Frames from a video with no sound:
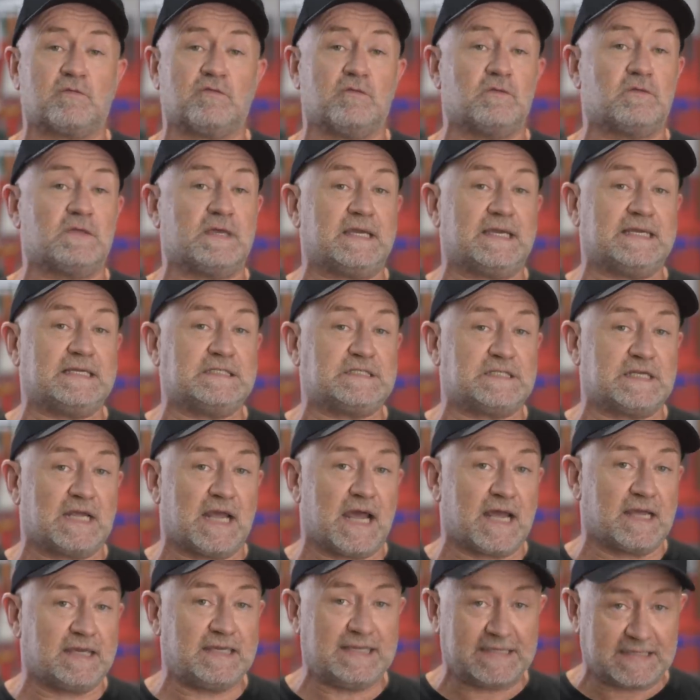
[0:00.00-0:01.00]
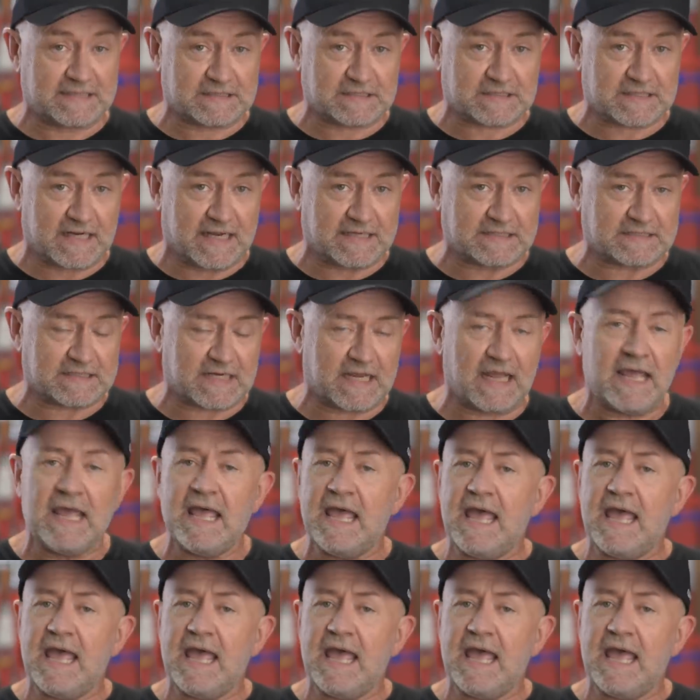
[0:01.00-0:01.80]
through the EGR heat exchanger,